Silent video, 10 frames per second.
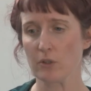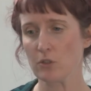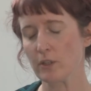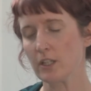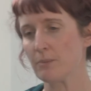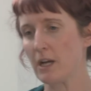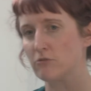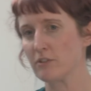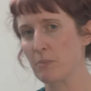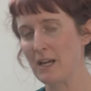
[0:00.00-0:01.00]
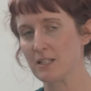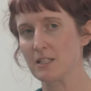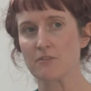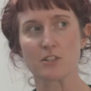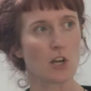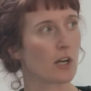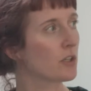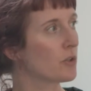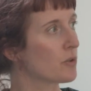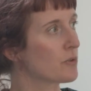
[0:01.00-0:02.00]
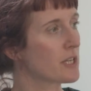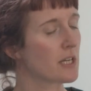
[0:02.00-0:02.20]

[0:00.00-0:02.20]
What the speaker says: when talking about repetitive cycles,